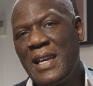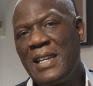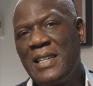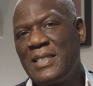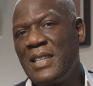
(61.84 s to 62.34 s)

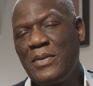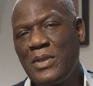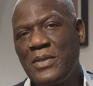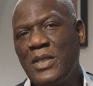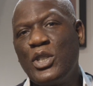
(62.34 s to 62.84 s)
it saves
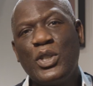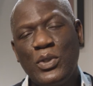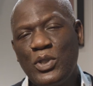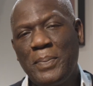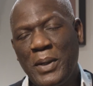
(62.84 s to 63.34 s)
us a
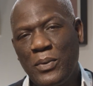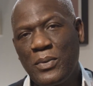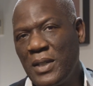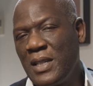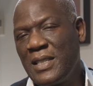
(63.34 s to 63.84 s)
huge bill.
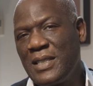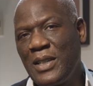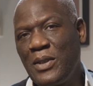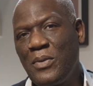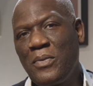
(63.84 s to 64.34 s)

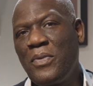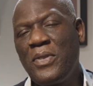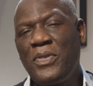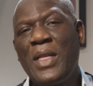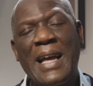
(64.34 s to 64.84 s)
So
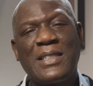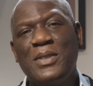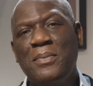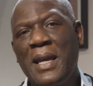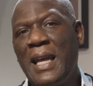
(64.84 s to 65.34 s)
that
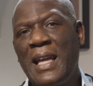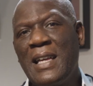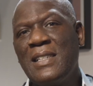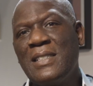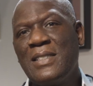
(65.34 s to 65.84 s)
to me
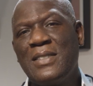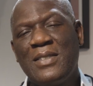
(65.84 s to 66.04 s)
is